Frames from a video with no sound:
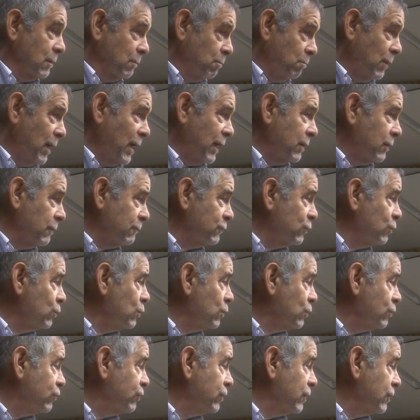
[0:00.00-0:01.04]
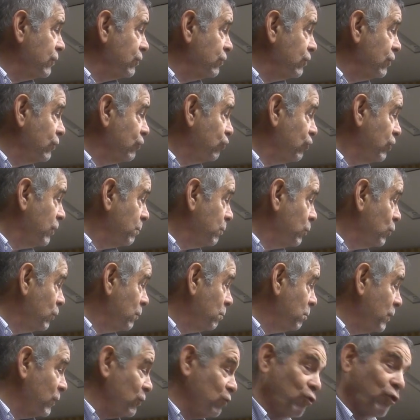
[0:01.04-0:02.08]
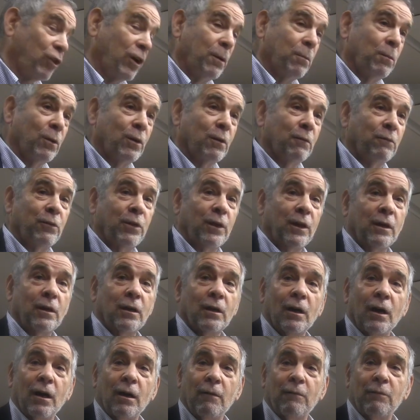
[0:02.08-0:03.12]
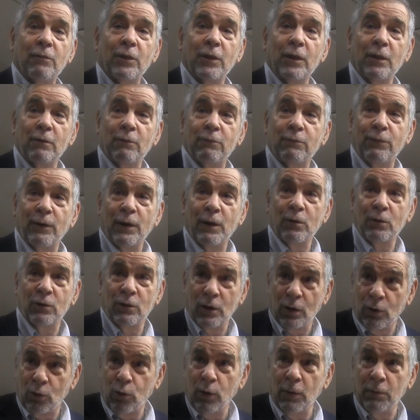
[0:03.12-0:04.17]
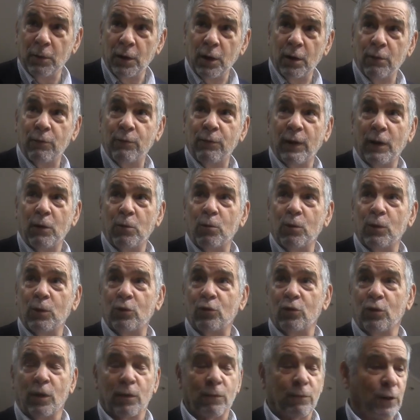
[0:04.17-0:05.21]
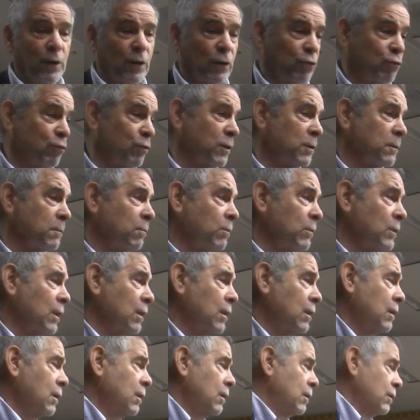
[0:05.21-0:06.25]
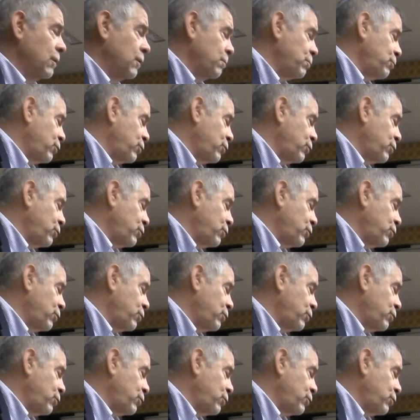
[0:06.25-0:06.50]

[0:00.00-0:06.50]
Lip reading: man of dual citizenship who had been chairman of the equivalent of the Federal Reserve in Israel. The